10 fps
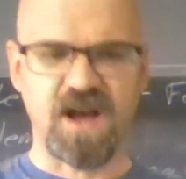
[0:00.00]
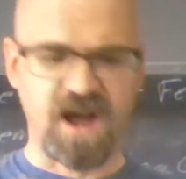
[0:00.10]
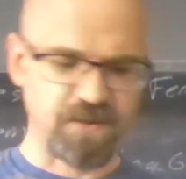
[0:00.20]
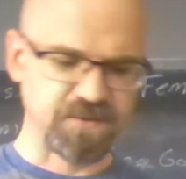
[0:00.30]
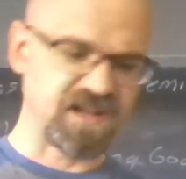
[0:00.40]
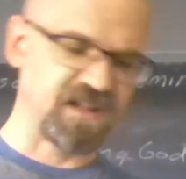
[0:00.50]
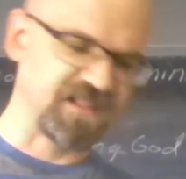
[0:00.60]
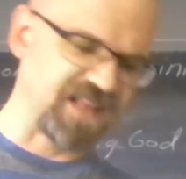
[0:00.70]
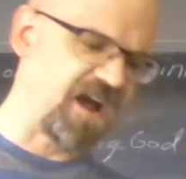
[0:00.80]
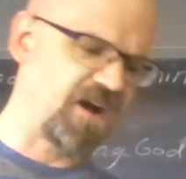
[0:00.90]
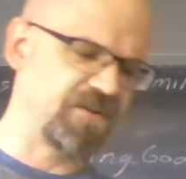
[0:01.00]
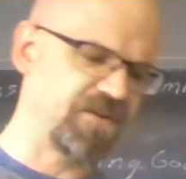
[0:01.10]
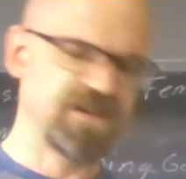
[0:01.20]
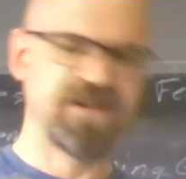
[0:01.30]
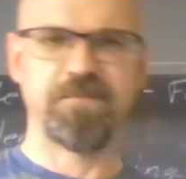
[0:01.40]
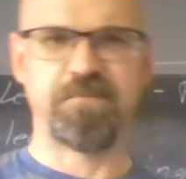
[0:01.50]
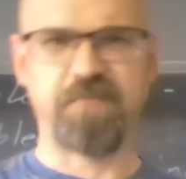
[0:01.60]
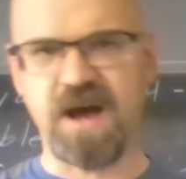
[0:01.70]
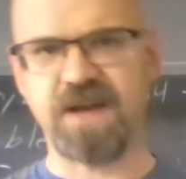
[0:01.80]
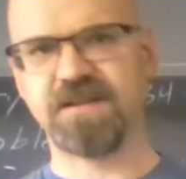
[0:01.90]
I was allowed
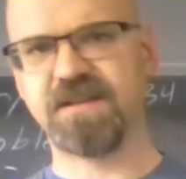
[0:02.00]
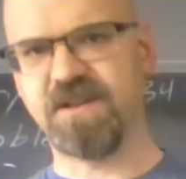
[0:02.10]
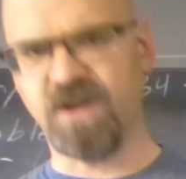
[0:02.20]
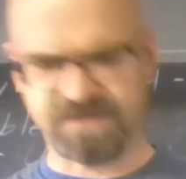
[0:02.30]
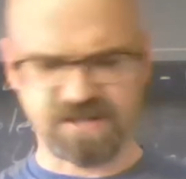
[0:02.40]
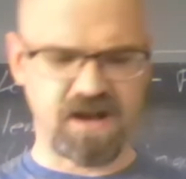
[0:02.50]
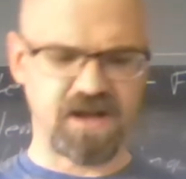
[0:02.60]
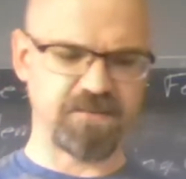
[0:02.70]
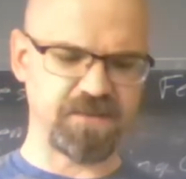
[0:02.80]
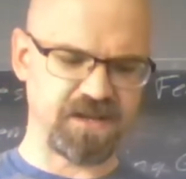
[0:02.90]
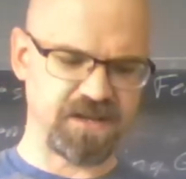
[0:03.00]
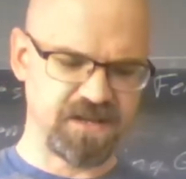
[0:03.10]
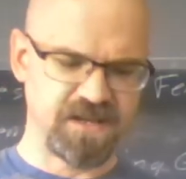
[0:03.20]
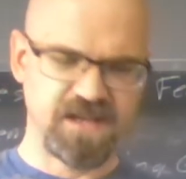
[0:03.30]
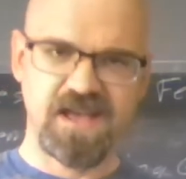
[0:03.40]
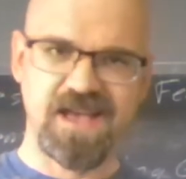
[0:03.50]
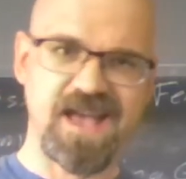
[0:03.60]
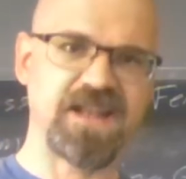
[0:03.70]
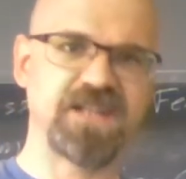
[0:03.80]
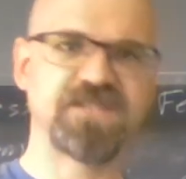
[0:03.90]
bodily autonomy
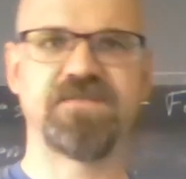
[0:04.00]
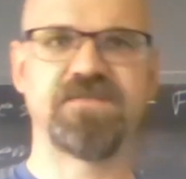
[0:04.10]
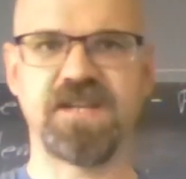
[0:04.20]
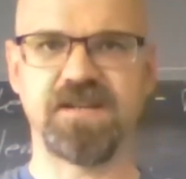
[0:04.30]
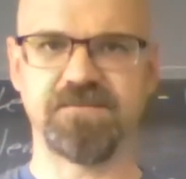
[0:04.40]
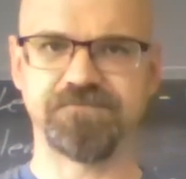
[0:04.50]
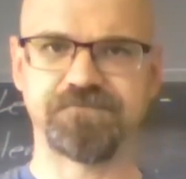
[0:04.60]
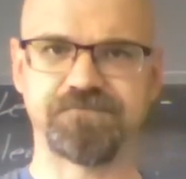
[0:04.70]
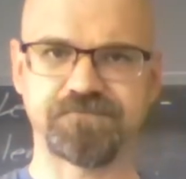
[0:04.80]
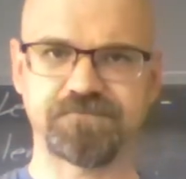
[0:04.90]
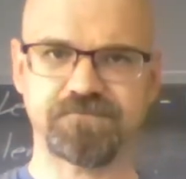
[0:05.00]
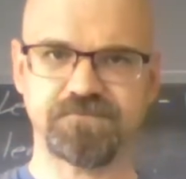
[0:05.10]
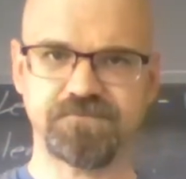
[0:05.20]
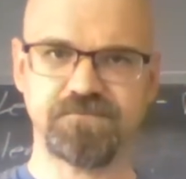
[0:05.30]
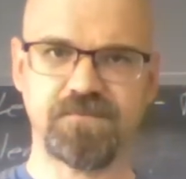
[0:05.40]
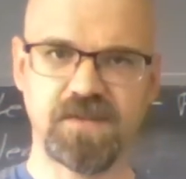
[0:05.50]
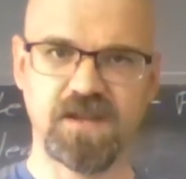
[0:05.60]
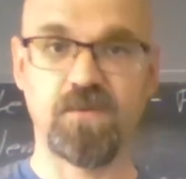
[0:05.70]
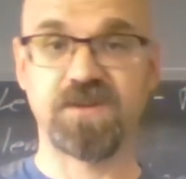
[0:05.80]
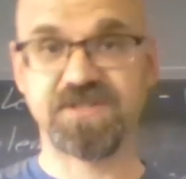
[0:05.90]
at age 15.
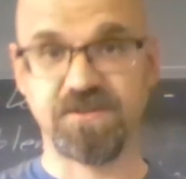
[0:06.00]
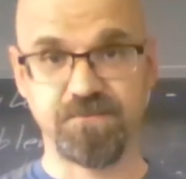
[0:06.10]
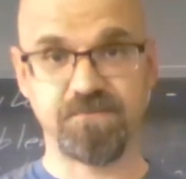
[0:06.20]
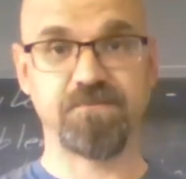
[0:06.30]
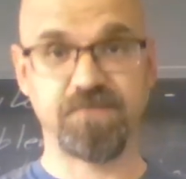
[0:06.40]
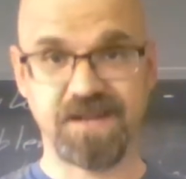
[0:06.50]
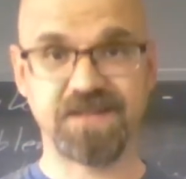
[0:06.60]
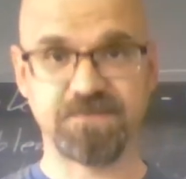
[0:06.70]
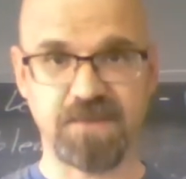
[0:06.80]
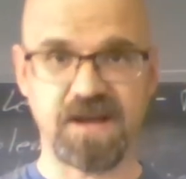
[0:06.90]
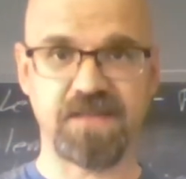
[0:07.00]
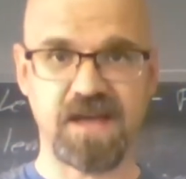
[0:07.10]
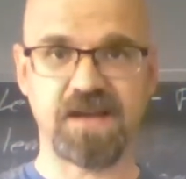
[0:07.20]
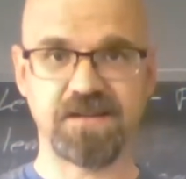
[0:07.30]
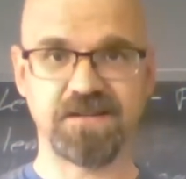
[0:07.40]
Now, what she means by that